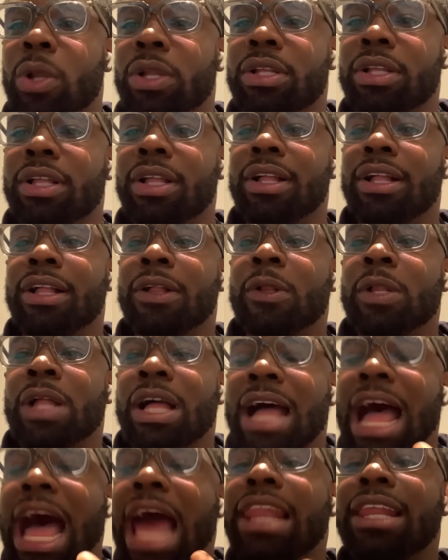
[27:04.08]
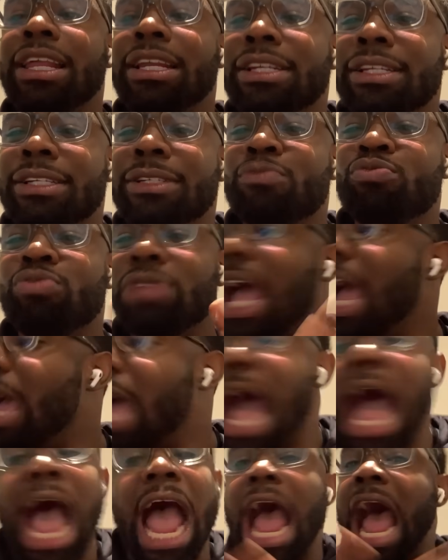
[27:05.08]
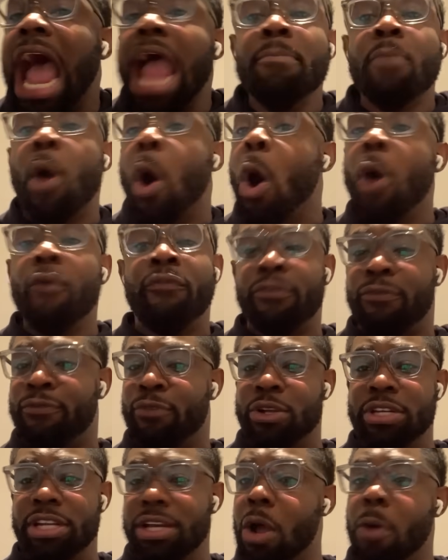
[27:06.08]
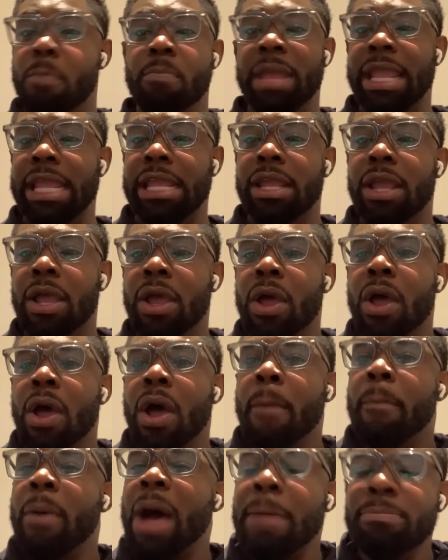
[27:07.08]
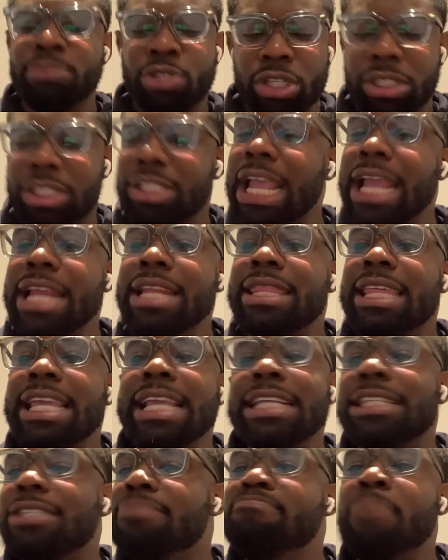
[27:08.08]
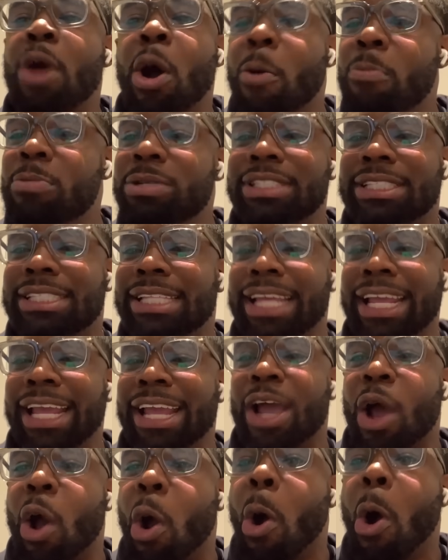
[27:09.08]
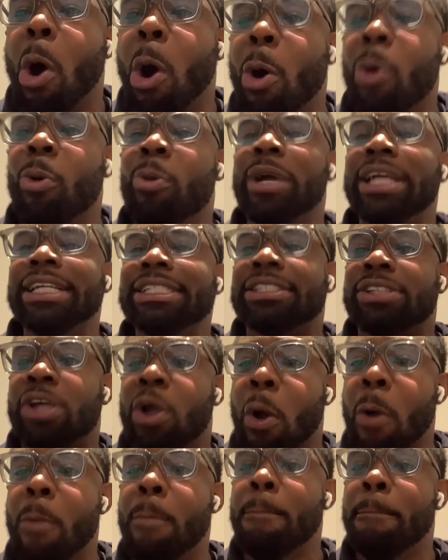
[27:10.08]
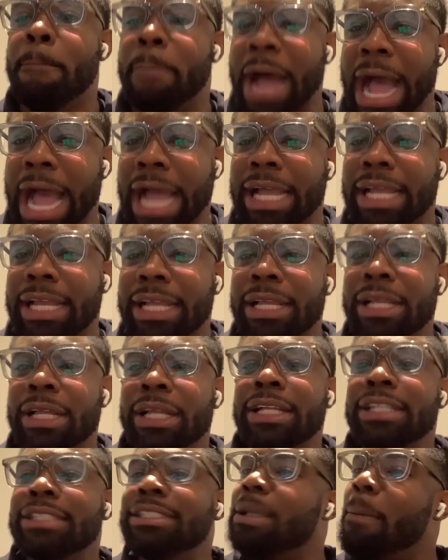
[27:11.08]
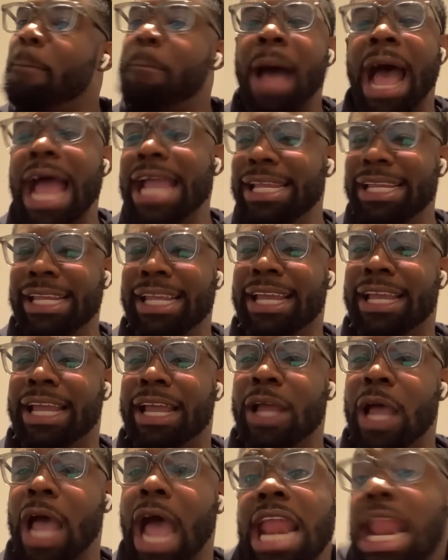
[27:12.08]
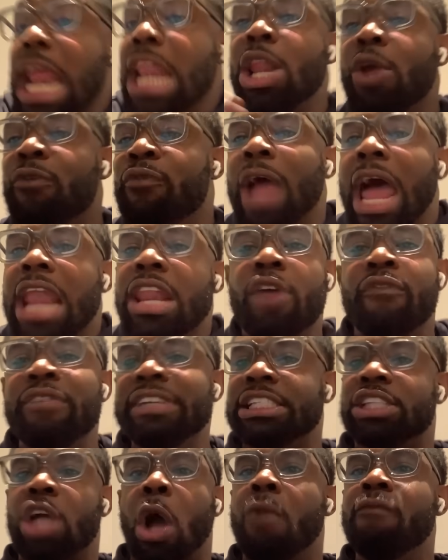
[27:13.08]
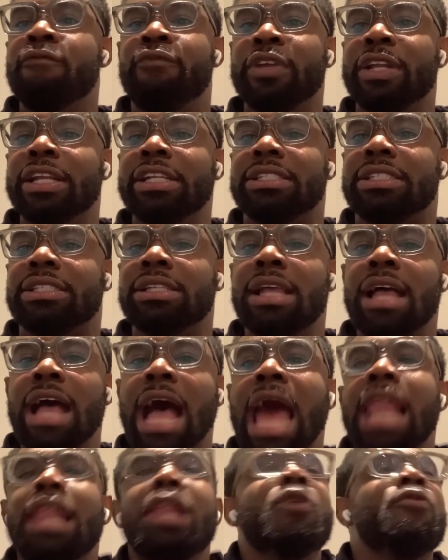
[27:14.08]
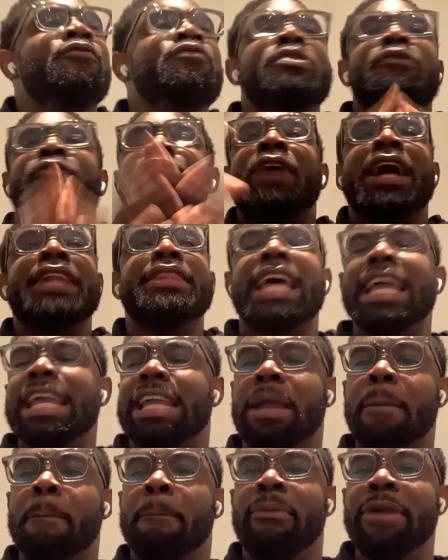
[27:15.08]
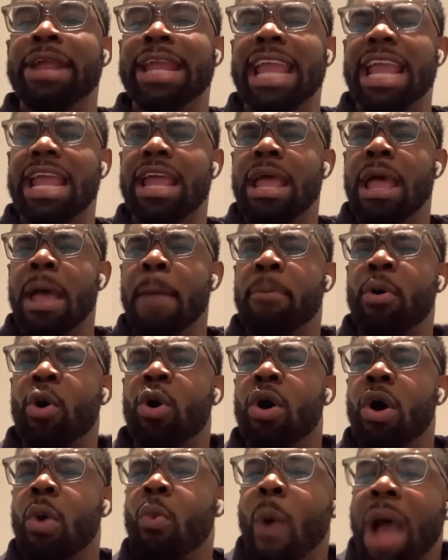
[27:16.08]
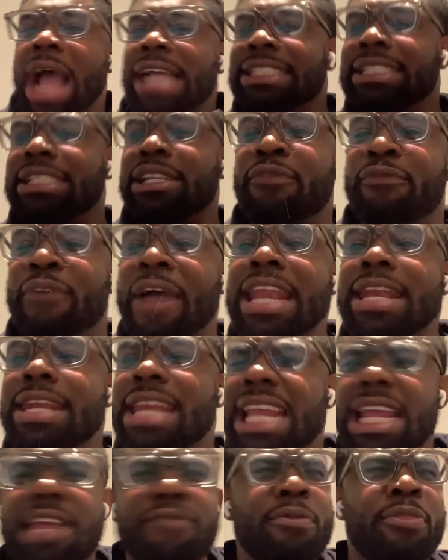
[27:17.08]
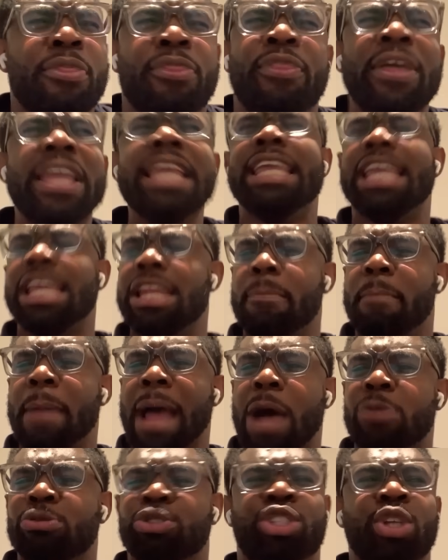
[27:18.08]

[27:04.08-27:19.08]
fun. Alan. I'm all for fun. You know me. But I'm just saying, these moments here always come back to bite you. And I love it. I love his confidence. I love the fact that he can bring it. But why is the defender even thinking about